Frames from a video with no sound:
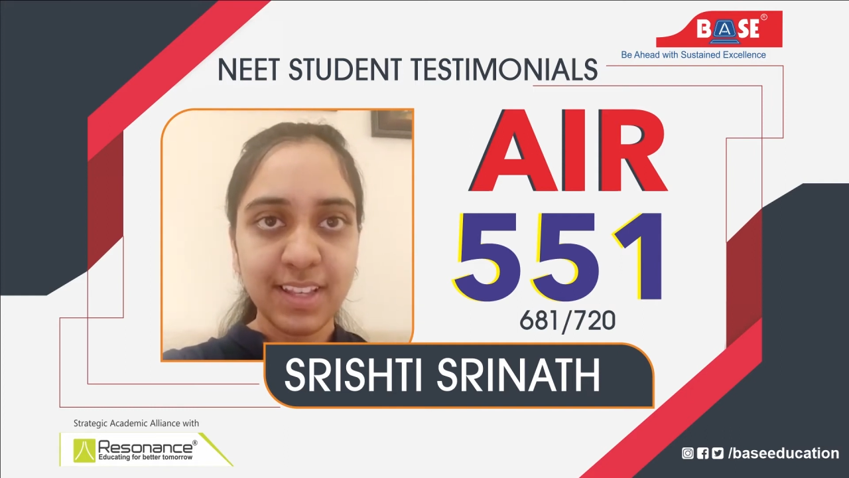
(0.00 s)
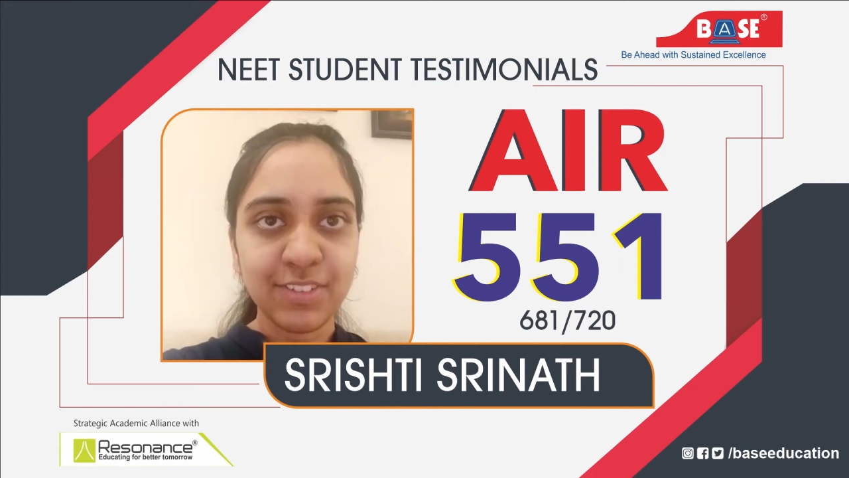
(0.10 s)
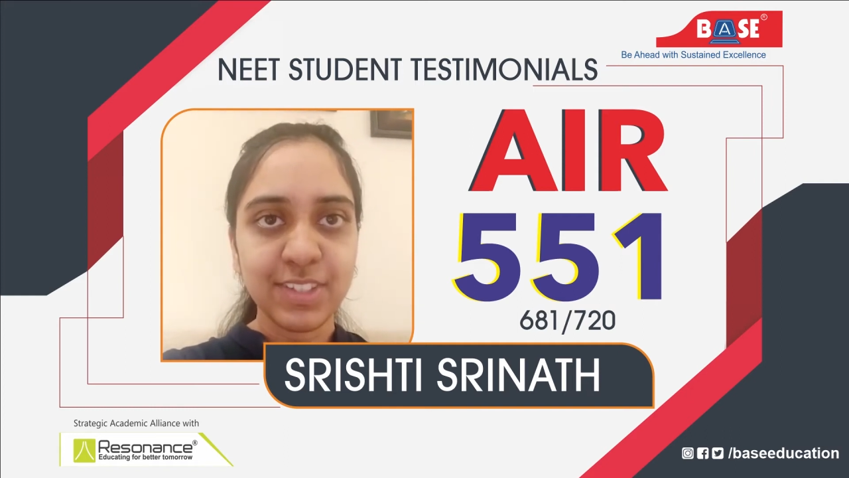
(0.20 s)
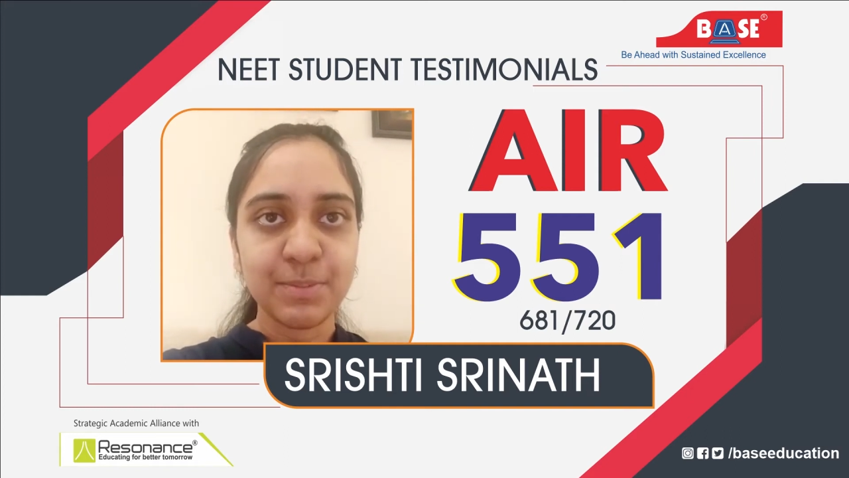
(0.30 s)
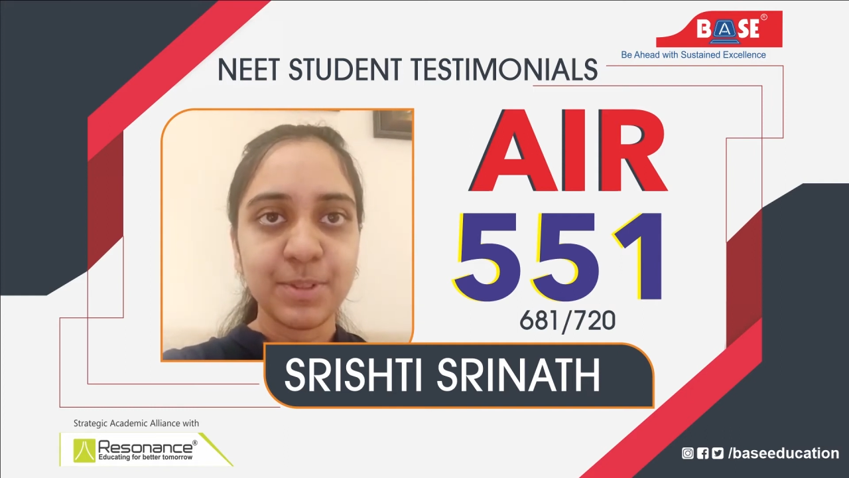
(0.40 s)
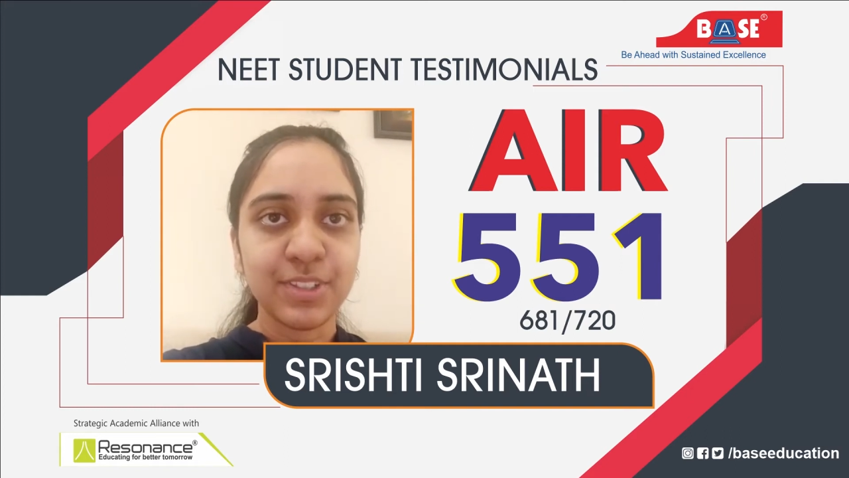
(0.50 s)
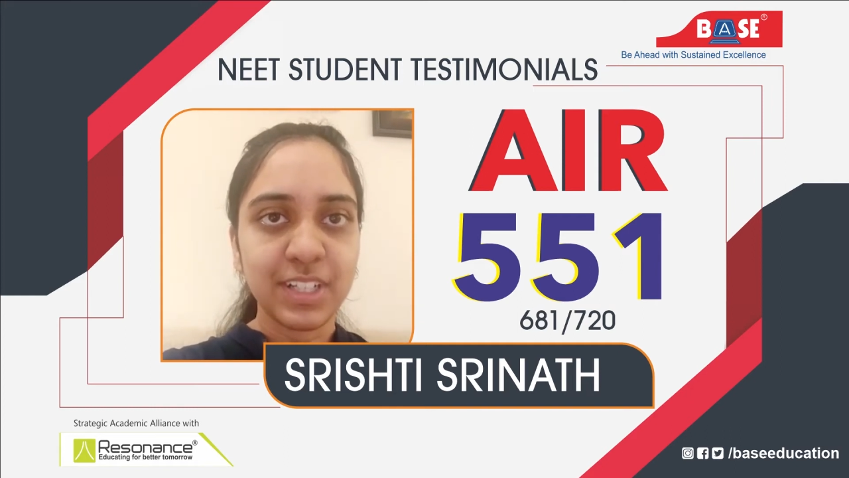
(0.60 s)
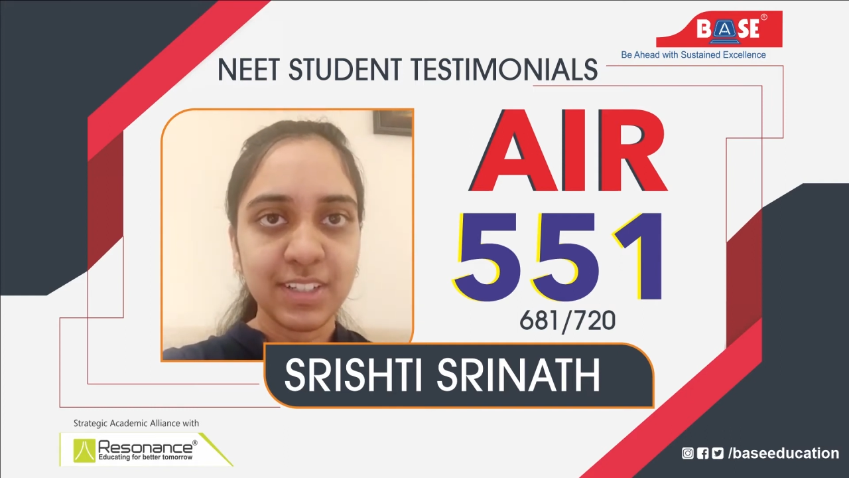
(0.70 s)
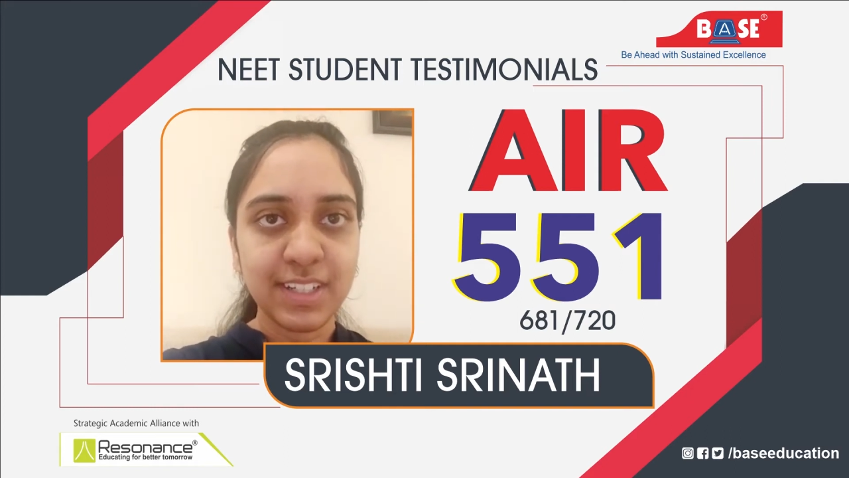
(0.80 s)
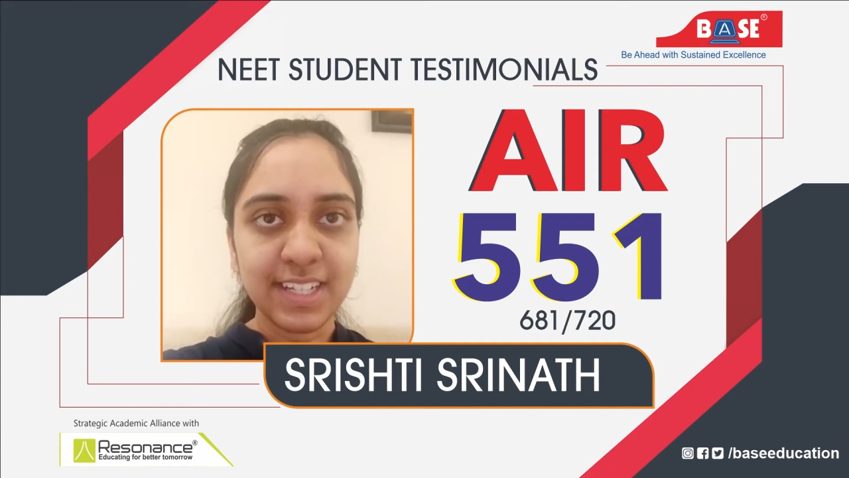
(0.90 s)
I was able to
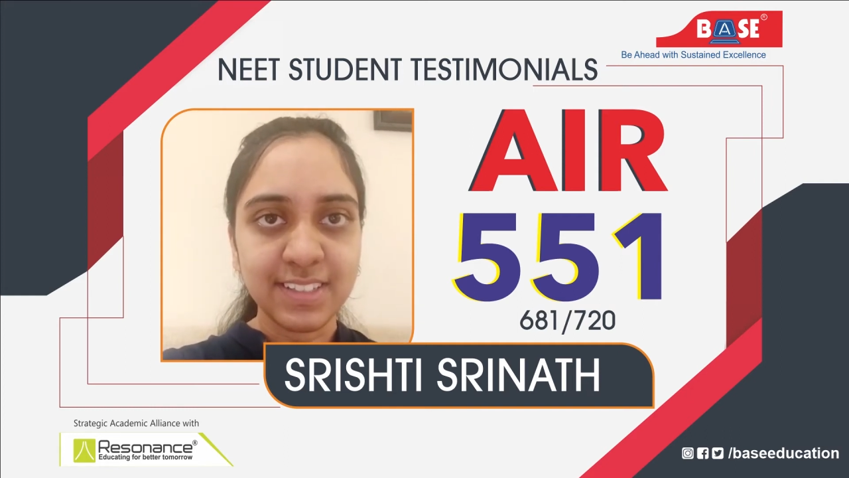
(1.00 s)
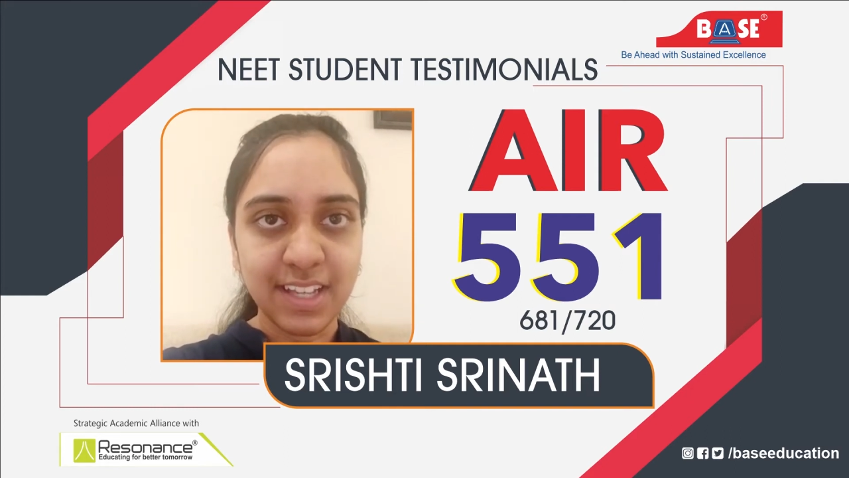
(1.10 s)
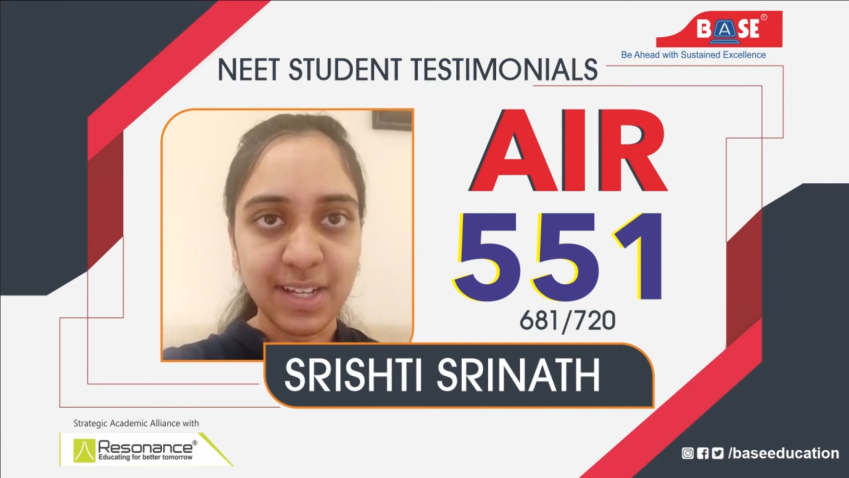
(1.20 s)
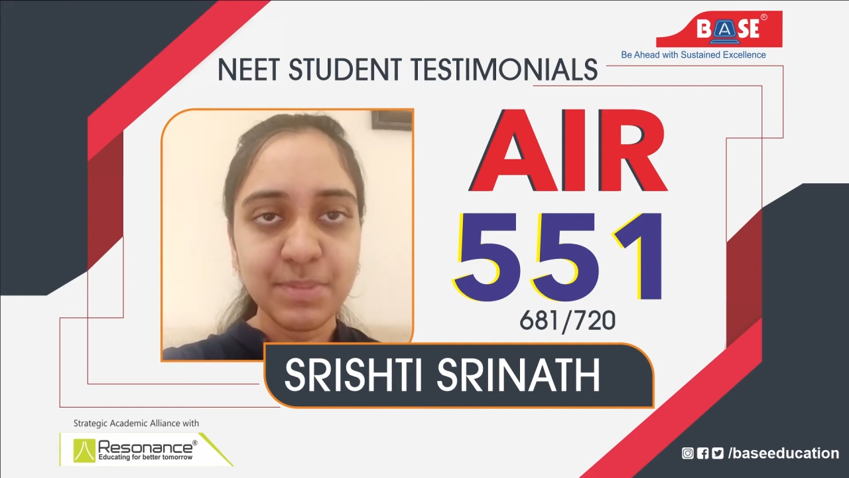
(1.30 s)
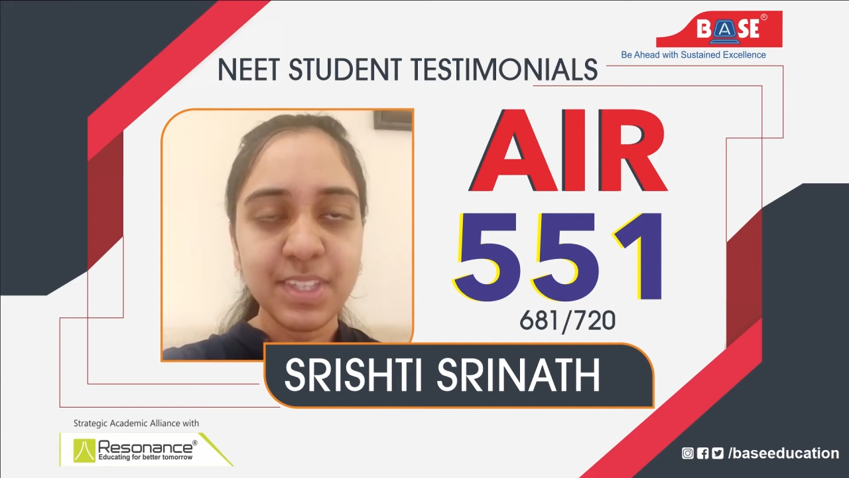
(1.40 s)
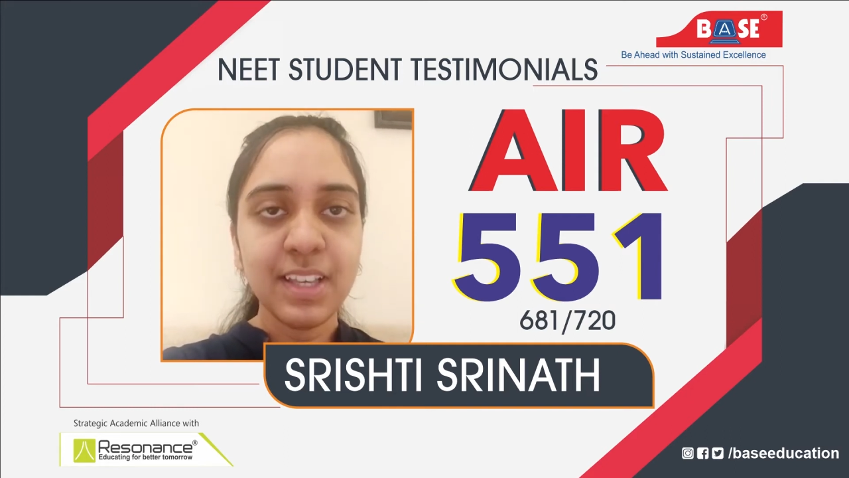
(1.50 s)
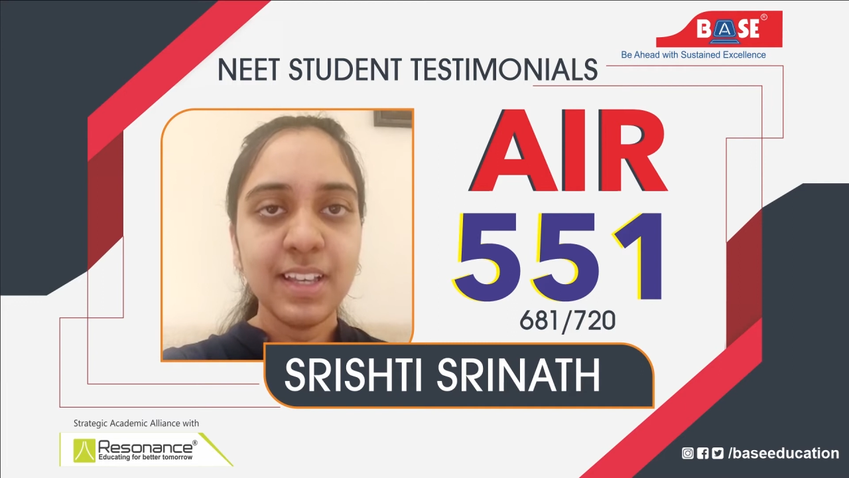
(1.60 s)
clear exams